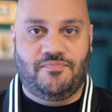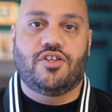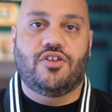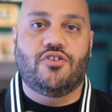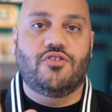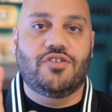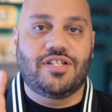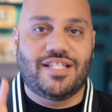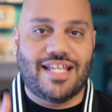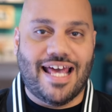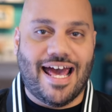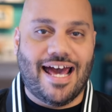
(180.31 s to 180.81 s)

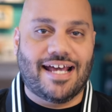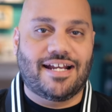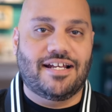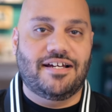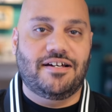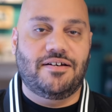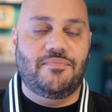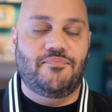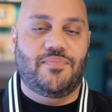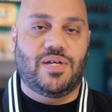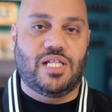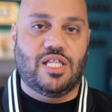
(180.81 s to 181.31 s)
Your
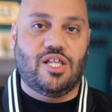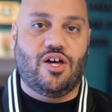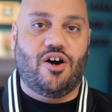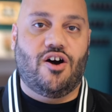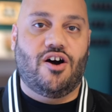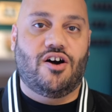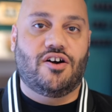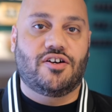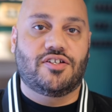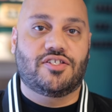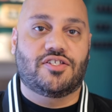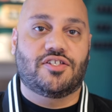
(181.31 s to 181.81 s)
data
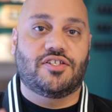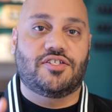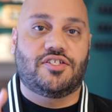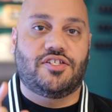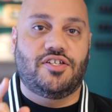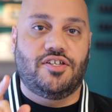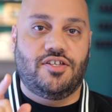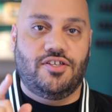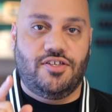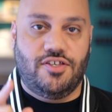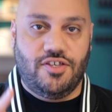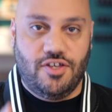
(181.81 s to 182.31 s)
belongs
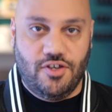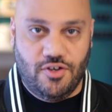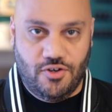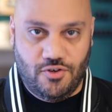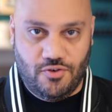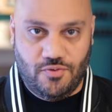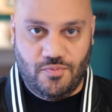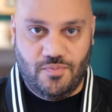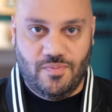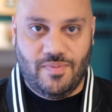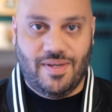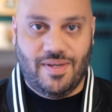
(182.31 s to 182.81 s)
to
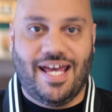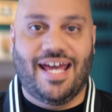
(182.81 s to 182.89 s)
you.